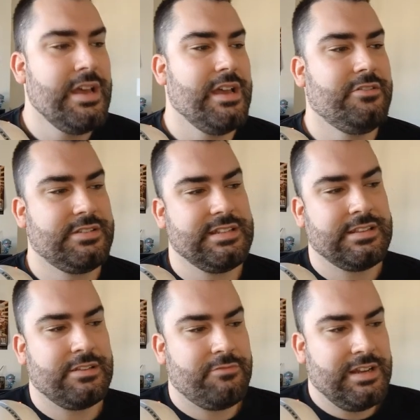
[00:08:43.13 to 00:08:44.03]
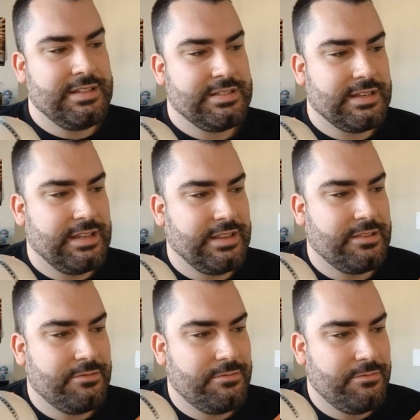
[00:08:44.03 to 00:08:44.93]
Interesting that realistically,
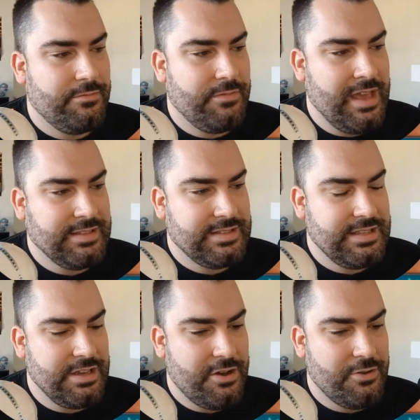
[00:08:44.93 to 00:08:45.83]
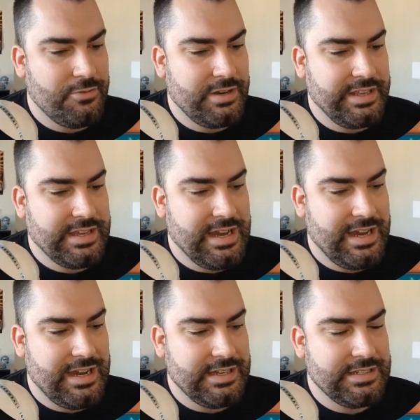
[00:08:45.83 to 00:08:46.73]
that's the only
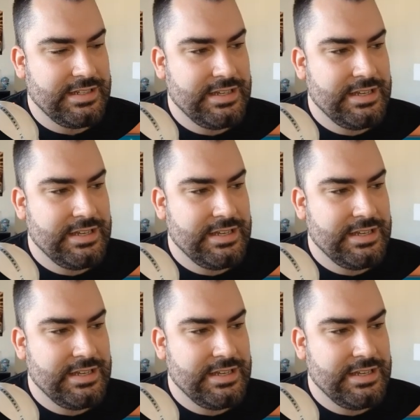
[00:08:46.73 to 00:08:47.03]
card